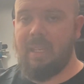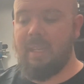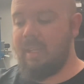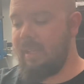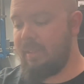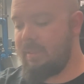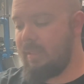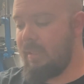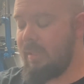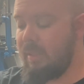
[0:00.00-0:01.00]
and,
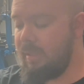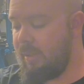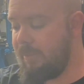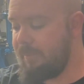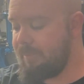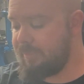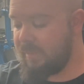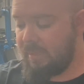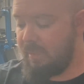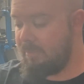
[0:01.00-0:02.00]
you know,
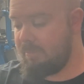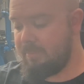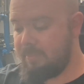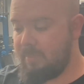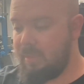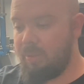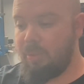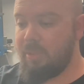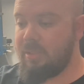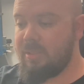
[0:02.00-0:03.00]

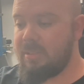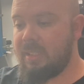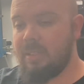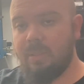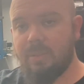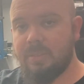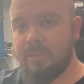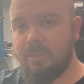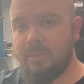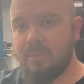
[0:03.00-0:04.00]
or you just stick it to old
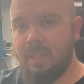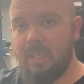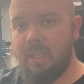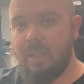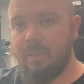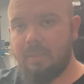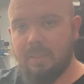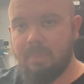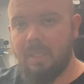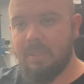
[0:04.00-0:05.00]
school and get
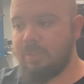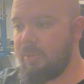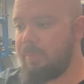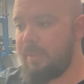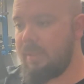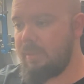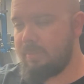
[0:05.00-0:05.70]
the Black Scorpion,